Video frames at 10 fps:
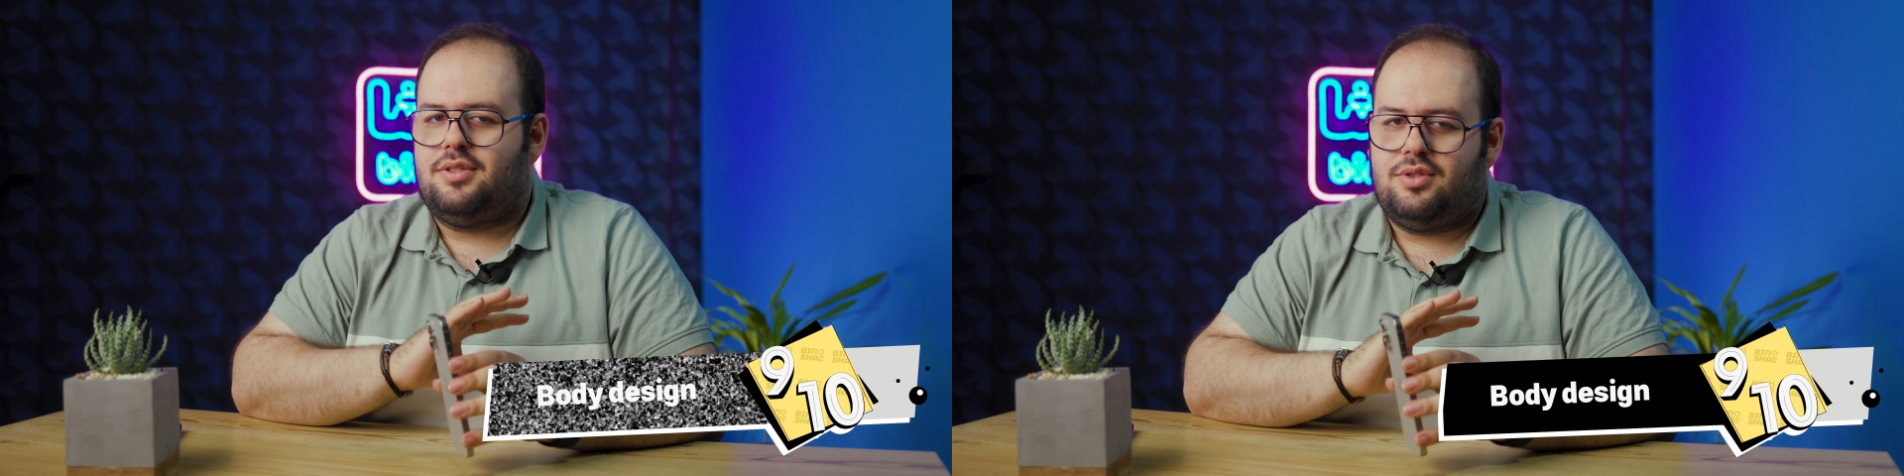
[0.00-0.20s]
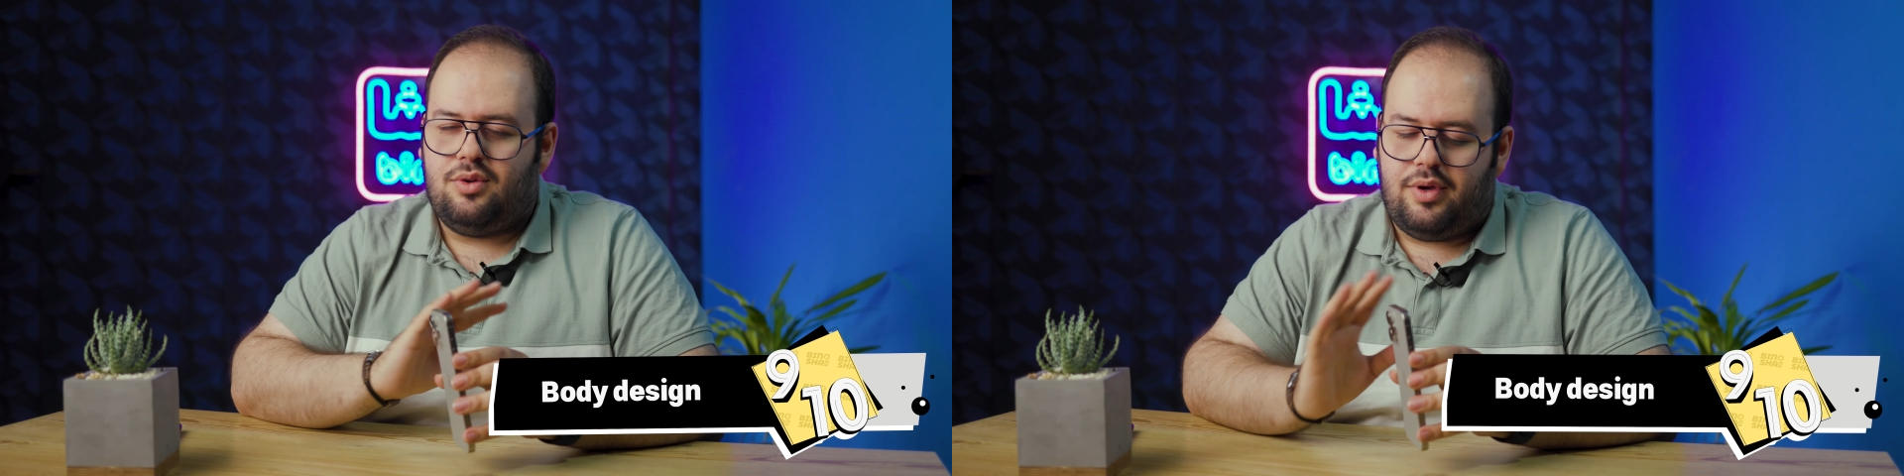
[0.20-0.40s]

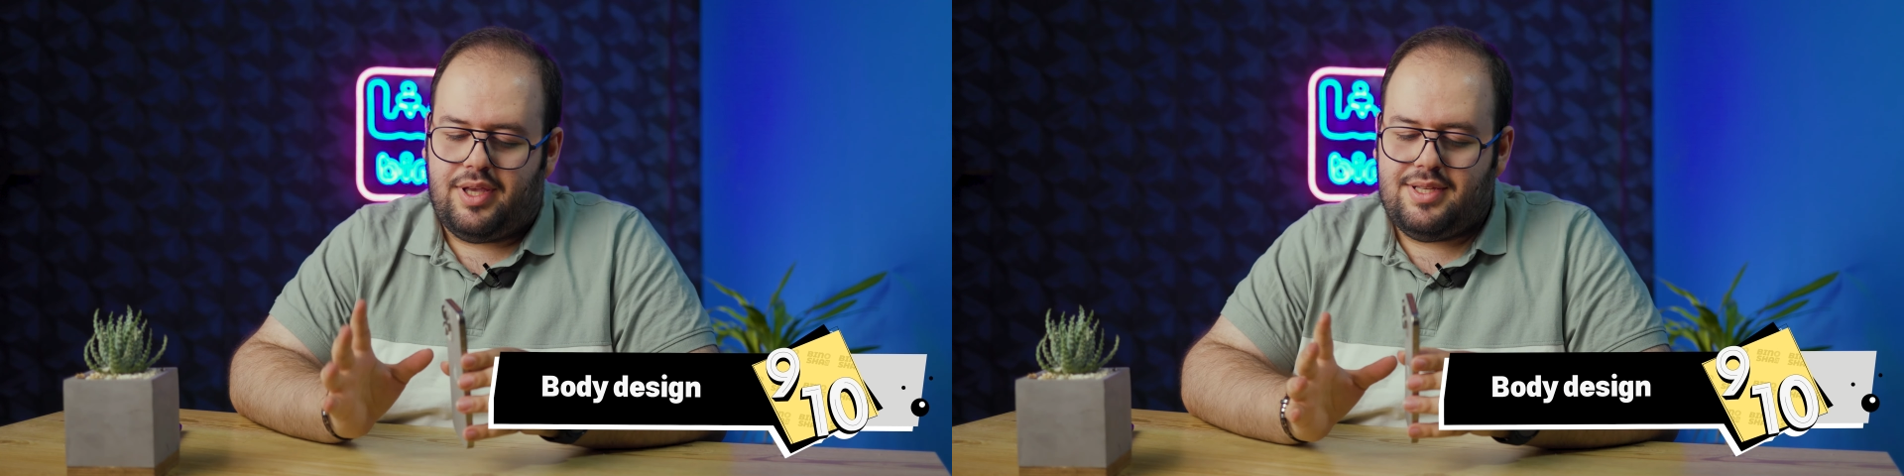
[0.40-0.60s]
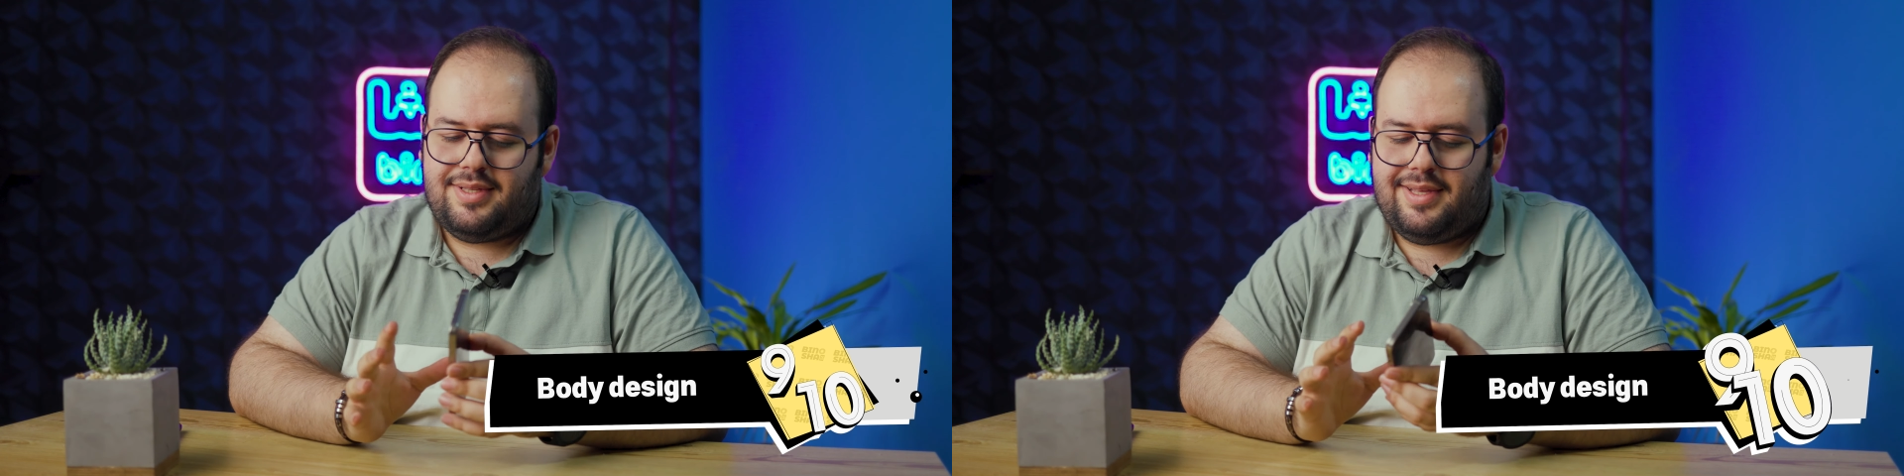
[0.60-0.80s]
so
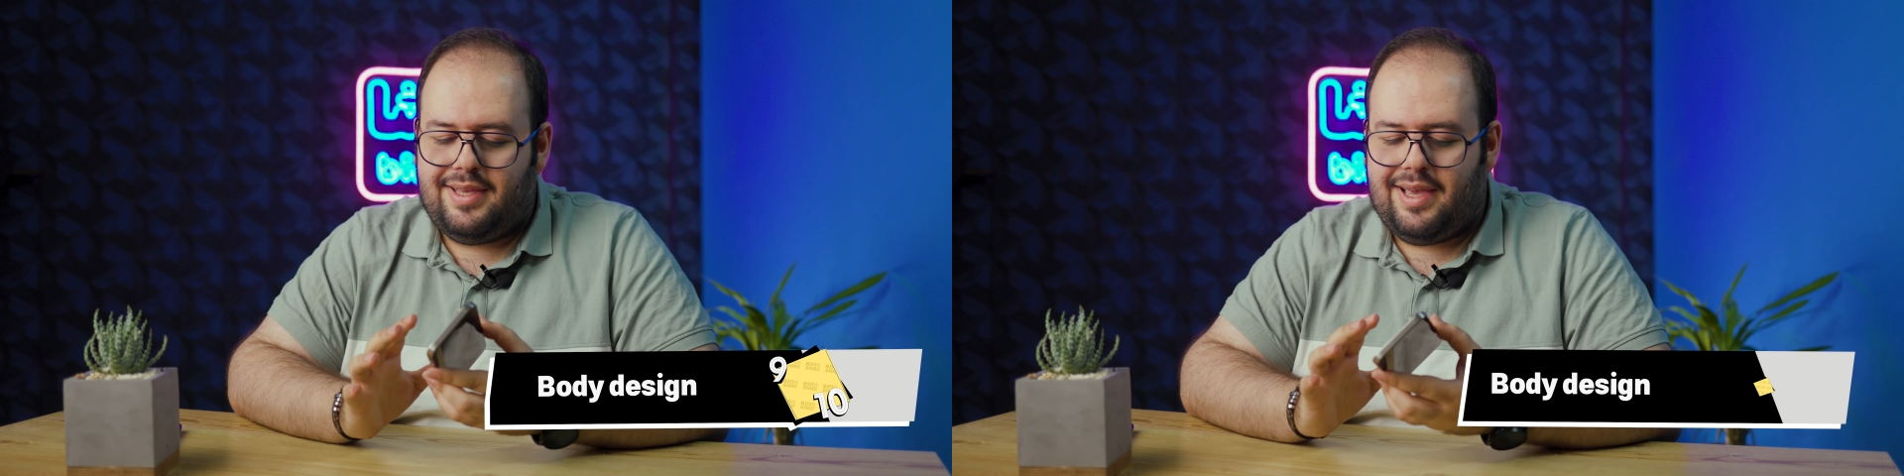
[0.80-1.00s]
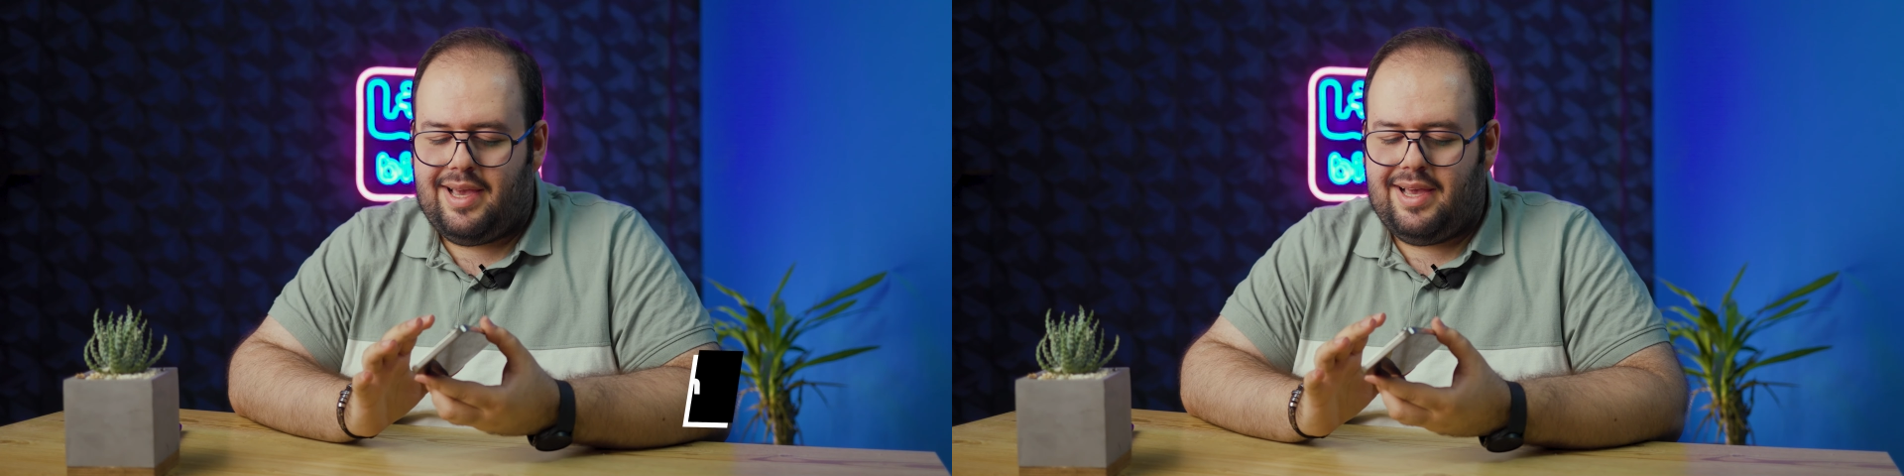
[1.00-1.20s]

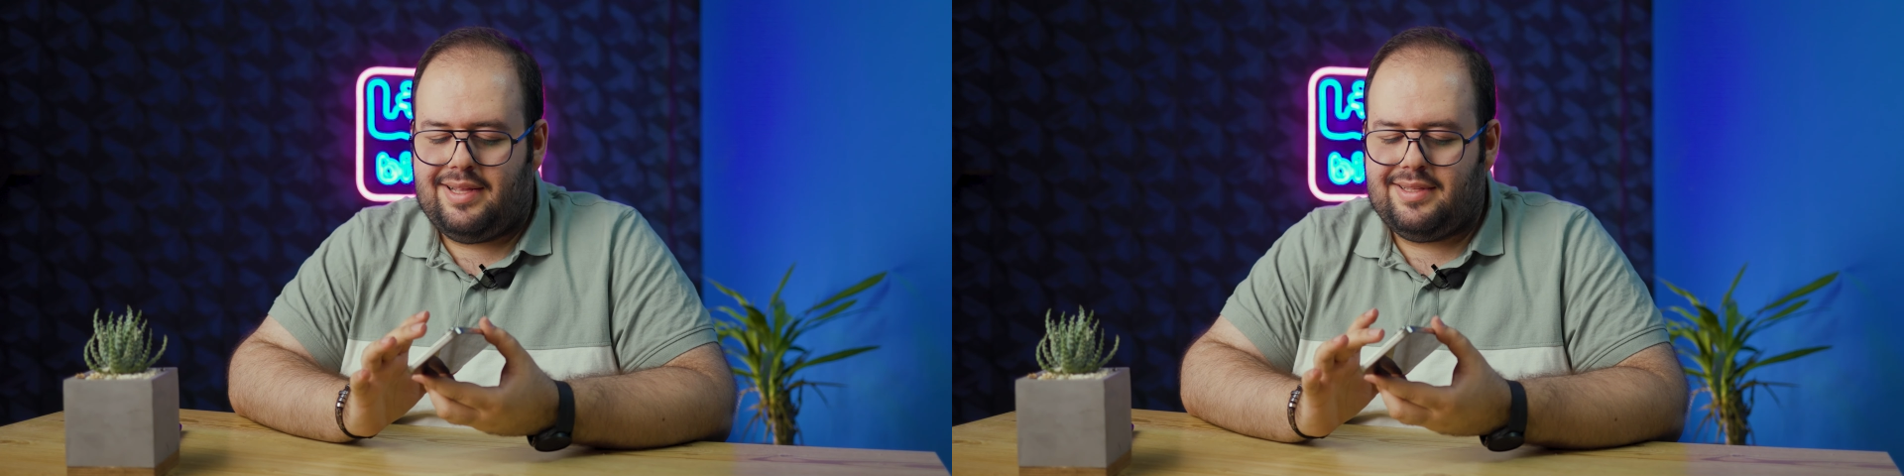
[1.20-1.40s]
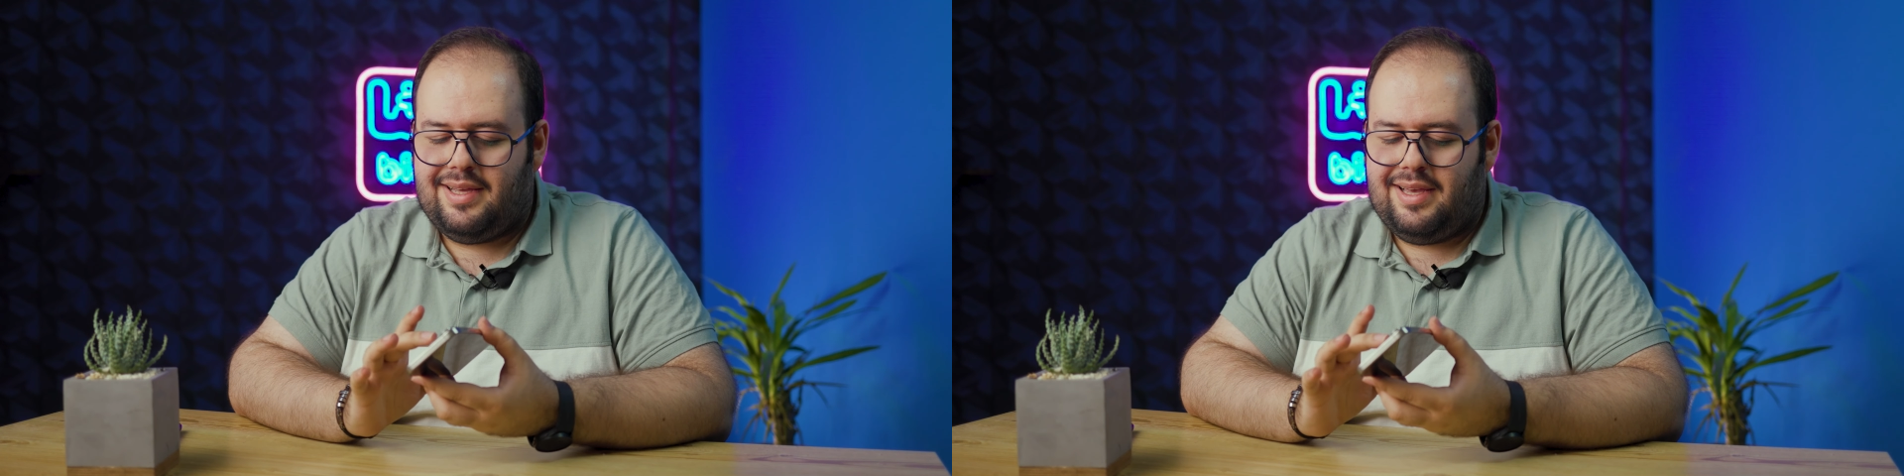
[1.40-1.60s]
easily, and